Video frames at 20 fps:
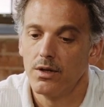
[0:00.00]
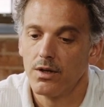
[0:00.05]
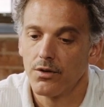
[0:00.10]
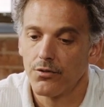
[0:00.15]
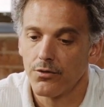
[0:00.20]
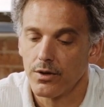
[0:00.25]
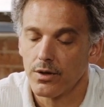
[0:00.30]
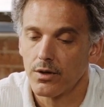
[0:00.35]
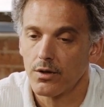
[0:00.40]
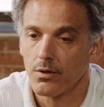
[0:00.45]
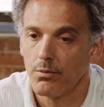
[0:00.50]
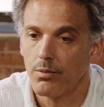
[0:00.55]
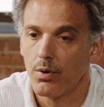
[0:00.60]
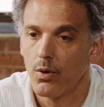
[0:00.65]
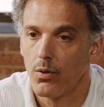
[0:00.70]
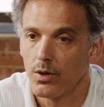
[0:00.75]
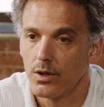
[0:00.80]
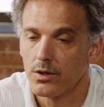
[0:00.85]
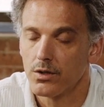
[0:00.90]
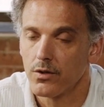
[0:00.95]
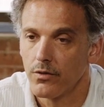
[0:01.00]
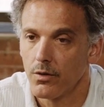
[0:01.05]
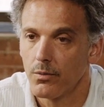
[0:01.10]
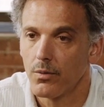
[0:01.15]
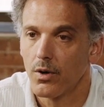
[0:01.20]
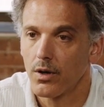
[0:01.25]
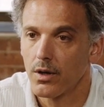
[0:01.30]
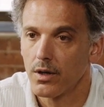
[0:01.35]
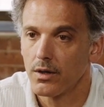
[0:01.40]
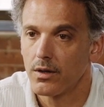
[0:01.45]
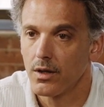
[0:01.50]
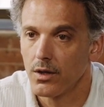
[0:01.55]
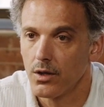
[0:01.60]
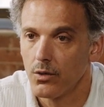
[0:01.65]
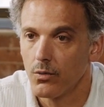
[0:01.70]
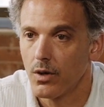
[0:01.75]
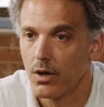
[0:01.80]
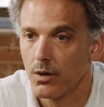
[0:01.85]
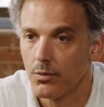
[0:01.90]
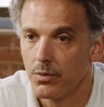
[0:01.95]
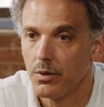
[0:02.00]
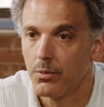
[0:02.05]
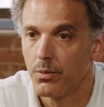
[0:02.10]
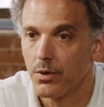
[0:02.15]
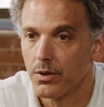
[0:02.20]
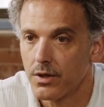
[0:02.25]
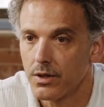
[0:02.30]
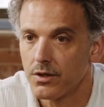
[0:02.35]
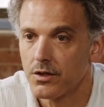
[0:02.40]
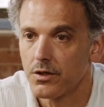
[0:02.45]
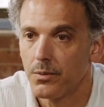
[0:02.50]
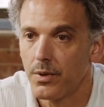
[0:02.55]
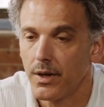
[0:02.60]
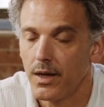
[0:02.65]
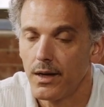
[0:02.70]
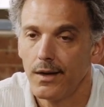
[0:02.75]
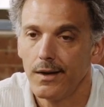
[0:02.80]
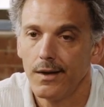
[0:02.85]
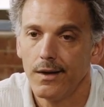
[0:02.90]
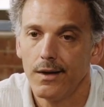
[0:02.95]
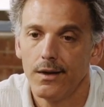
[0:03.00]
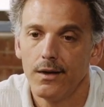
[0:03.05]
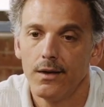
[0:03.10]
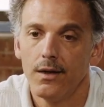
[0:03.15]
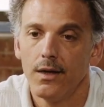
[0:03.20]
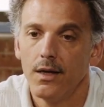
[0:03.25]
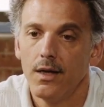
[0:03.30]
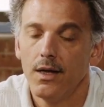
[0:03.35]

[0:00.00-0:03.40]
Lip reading: different components of the market that you want to be participating in